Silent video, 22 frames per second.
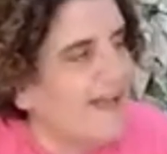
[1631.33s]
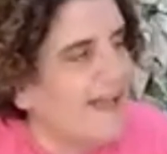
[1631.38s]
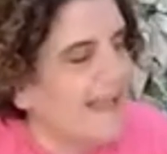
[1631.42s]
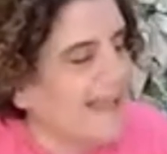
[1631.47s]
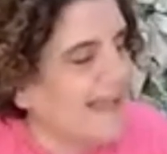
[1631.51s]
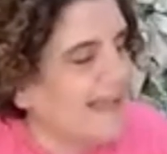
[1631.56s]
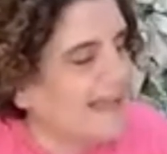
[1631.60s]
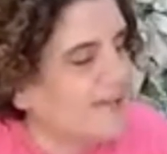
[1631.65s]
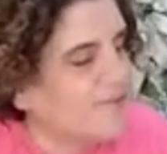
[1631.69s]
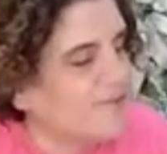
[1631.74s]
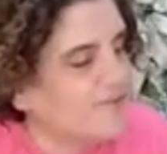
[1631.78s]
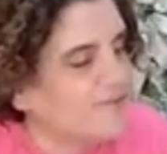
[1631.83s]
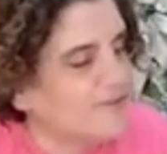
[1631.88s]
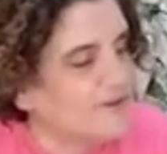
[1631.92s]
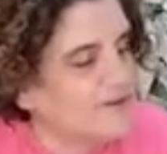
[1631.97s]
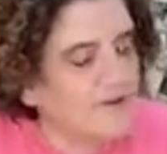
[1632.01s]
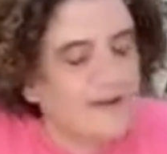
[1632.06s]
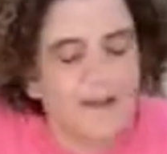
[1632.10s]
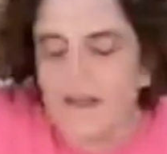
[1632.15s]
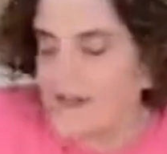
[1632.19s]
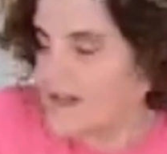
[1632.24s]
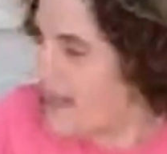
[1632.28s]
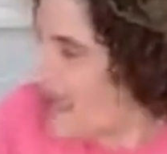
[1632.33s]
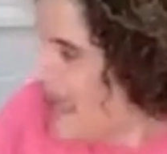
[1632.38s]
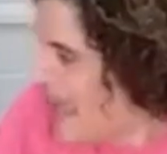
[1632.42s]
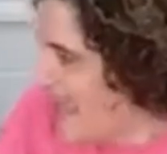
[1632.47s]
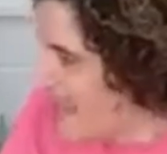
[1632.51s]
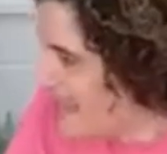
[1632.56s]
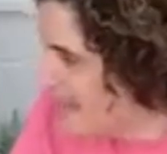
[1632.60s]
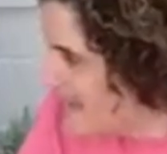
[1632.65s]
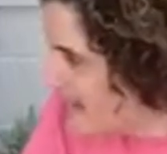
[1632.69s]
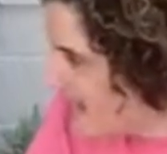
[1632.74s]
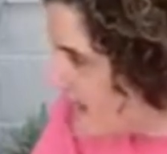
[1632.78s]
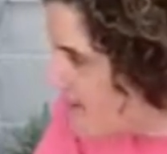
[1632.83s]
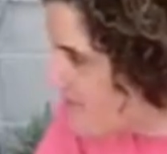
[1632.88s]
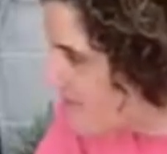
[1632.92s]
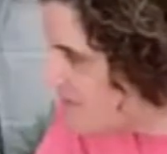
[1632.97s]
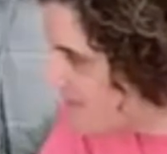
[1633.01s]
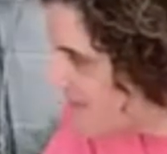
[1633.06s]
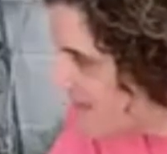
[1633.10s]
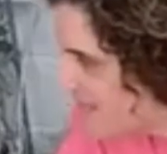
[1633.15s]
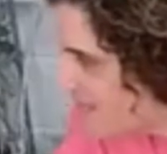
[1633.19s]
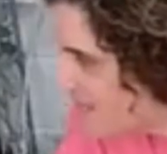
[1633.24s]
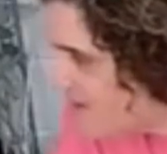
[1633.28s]
and for hanging out with
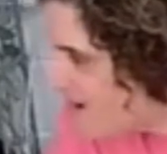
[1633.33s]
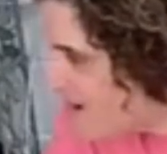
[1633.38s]
me here